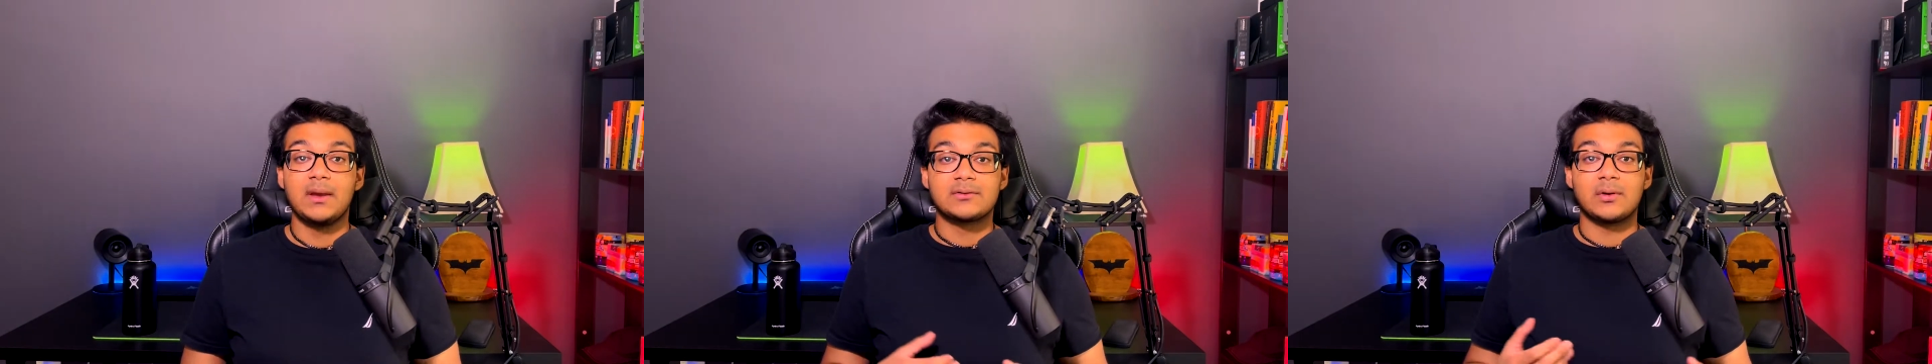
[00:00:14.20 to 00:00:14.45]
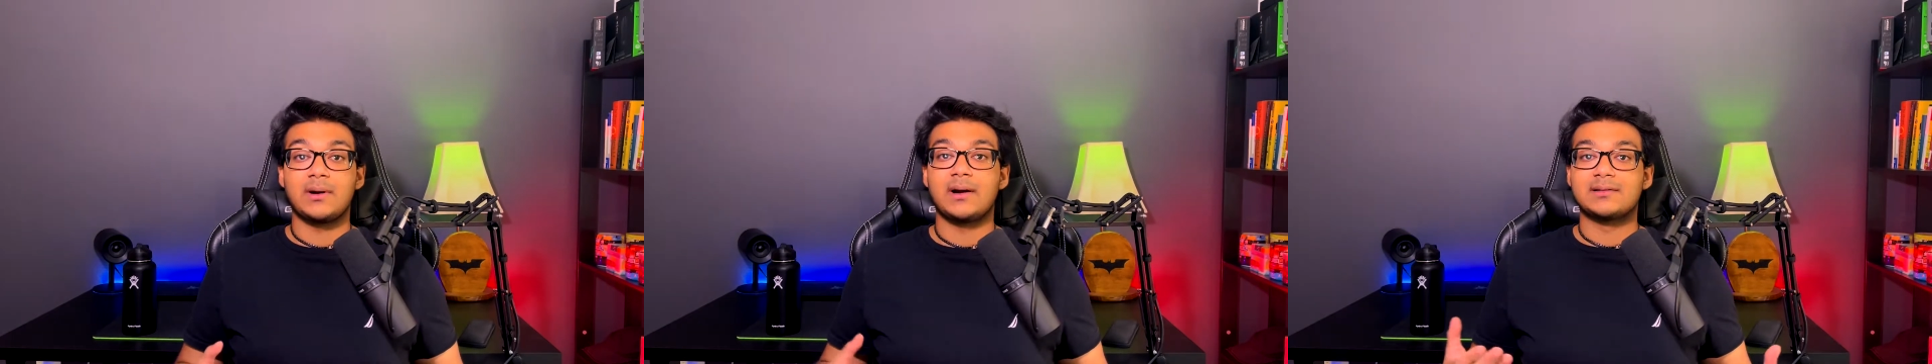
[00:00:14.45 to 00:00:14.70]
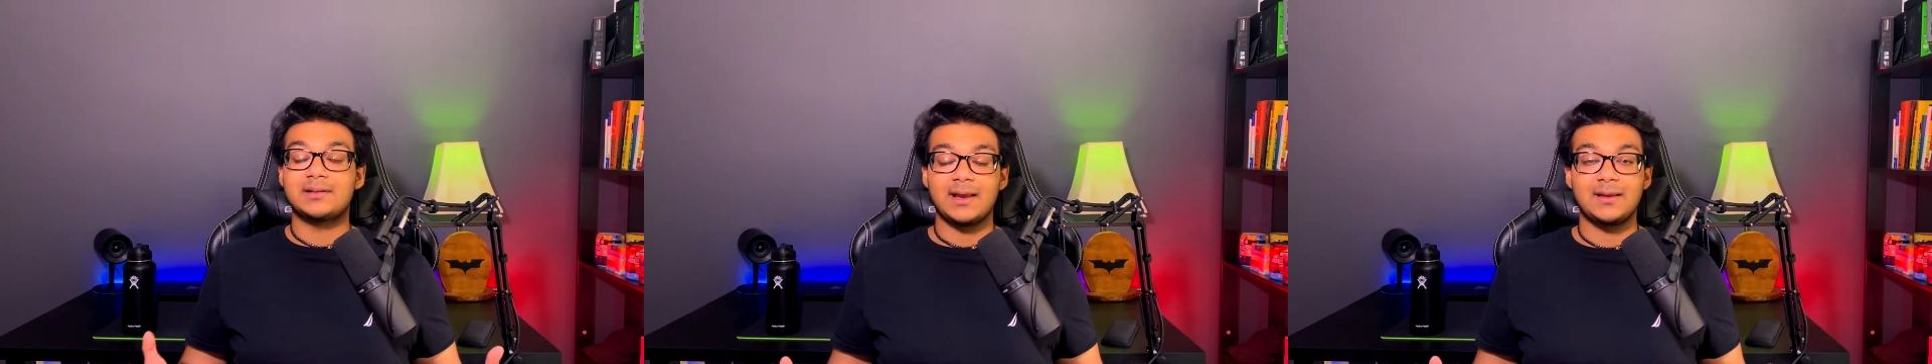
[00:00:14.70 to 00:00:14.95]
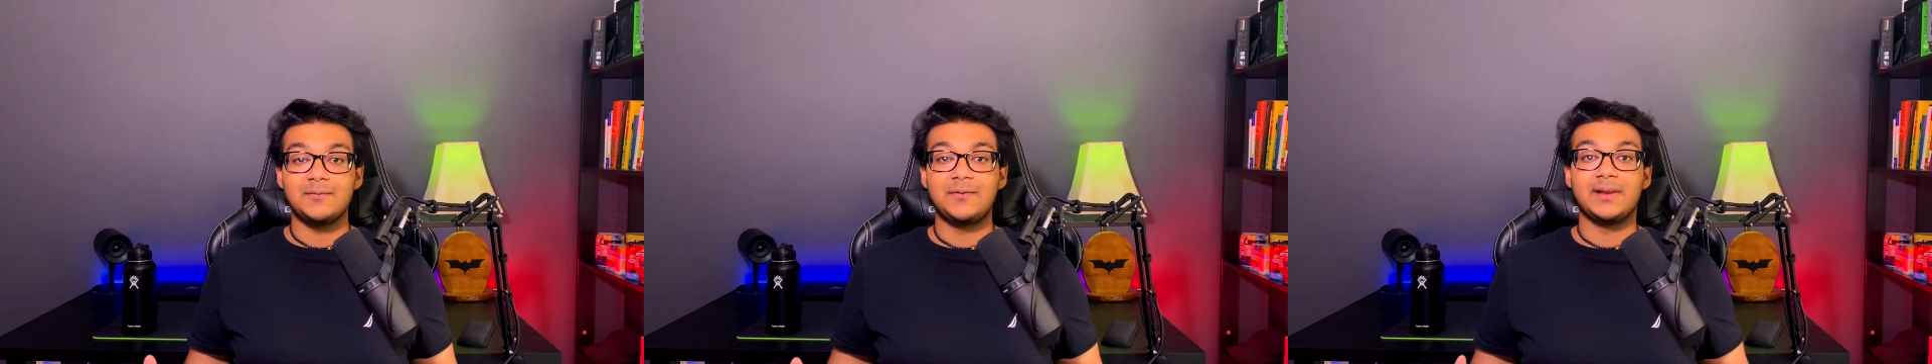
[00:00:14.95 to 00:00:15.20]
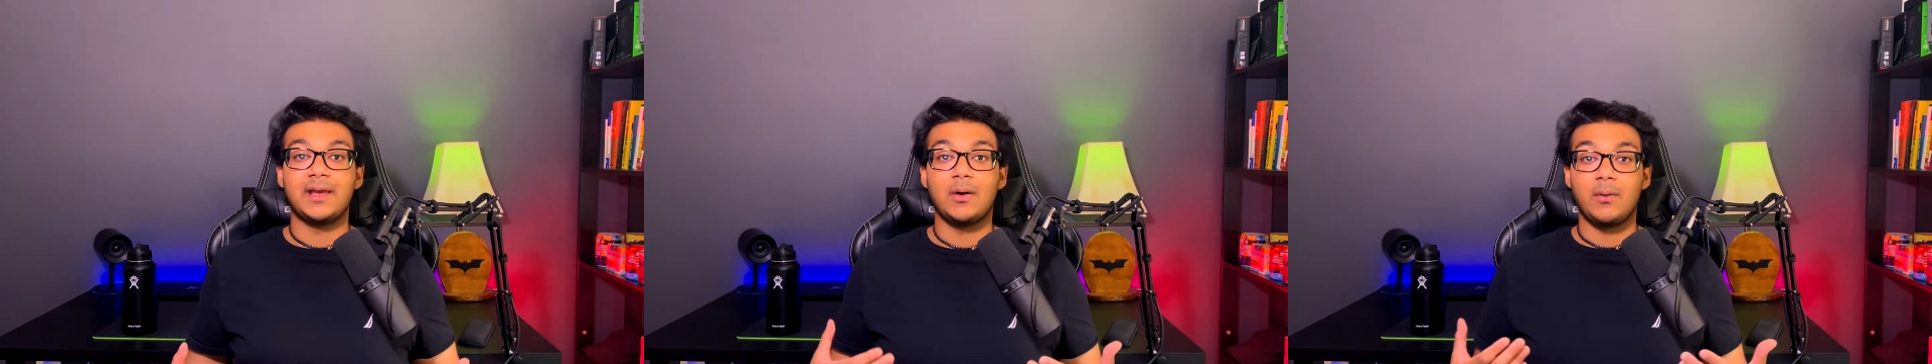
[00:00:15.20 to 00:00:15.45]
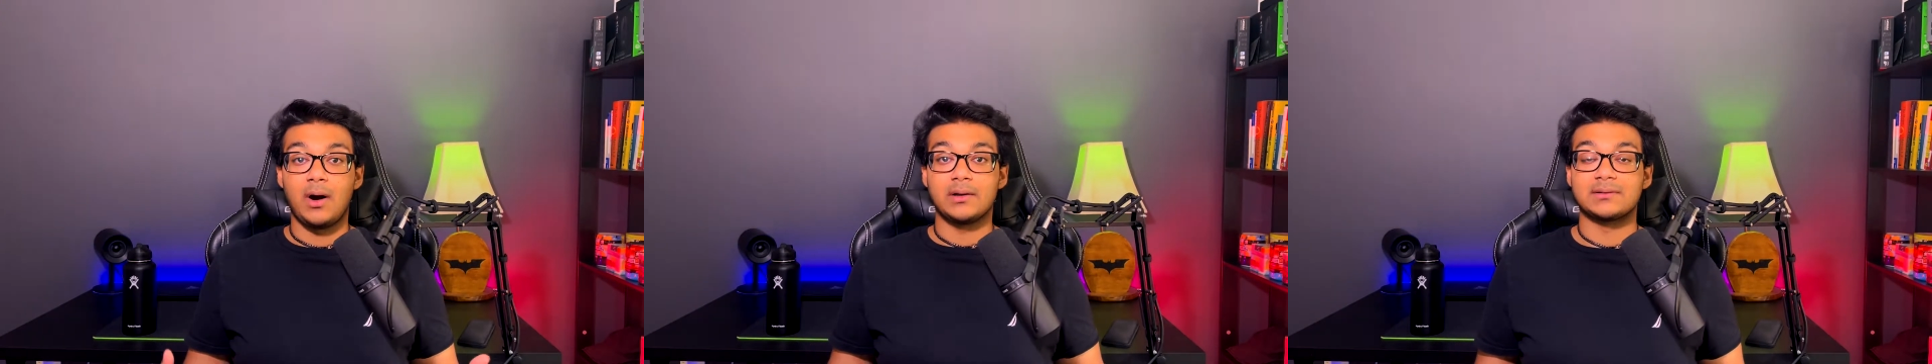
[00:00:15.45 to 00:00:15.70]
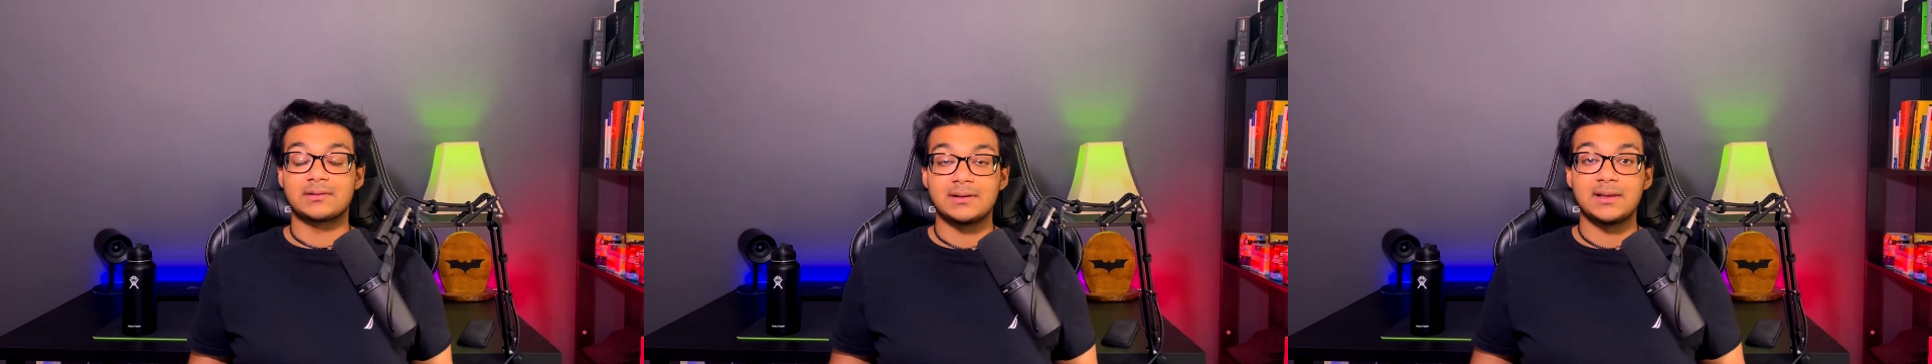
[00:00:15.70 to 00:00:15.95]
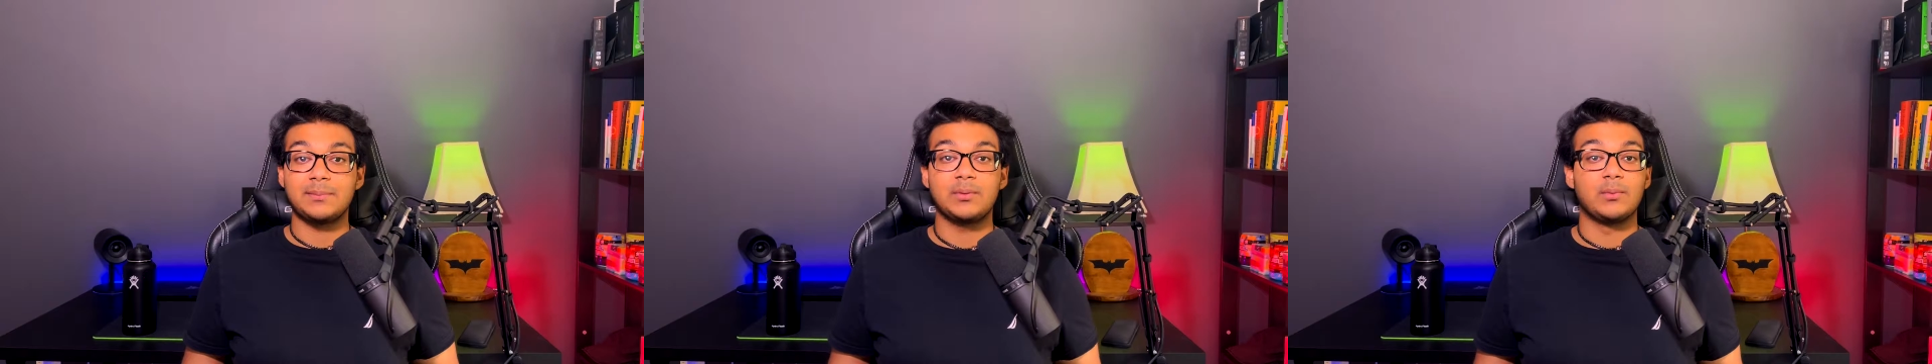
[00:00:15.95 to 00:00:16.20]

So in our second video on sleep,